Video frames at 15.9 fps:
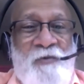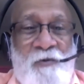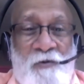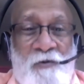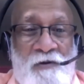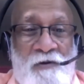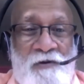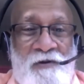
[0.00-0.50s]

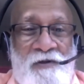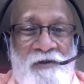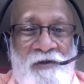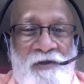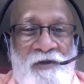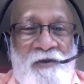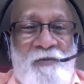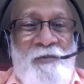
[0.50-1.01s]
Paul,
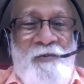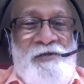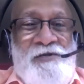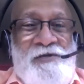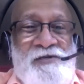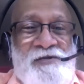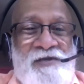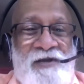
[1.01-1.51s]
which
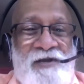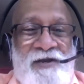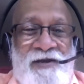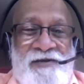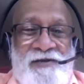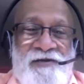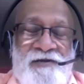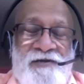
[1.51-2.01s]
is the
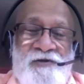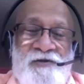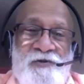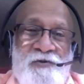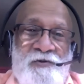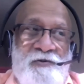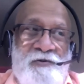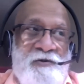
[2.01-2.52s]
letter
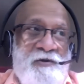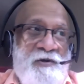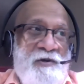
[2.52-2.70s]
to,